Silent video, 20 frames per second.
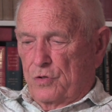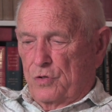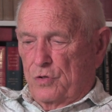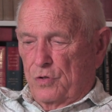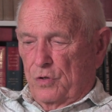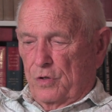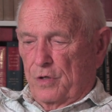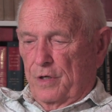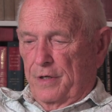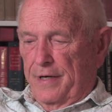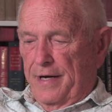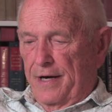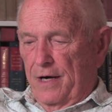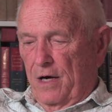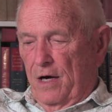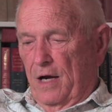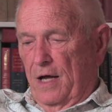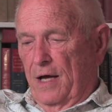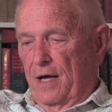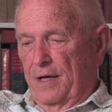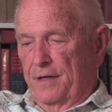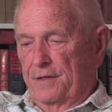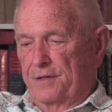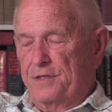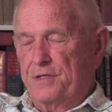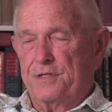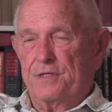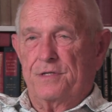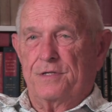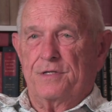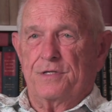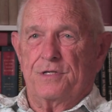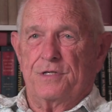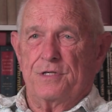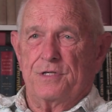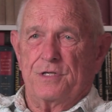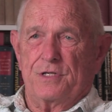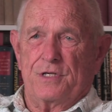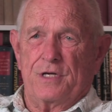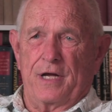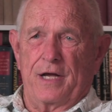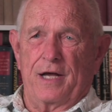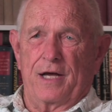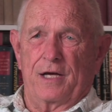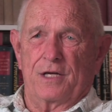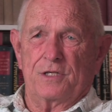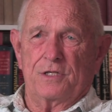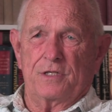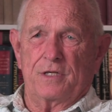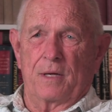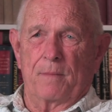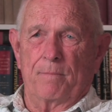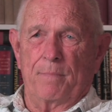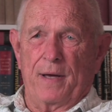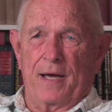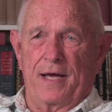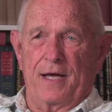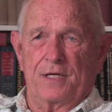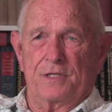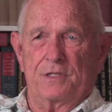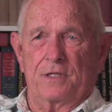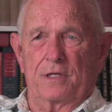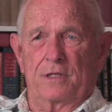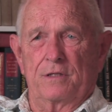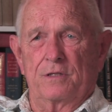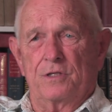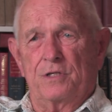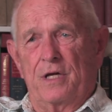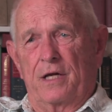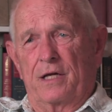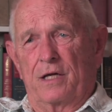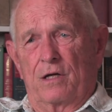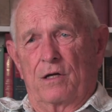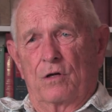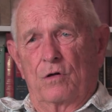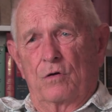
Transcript: took an airline test and passed it in St.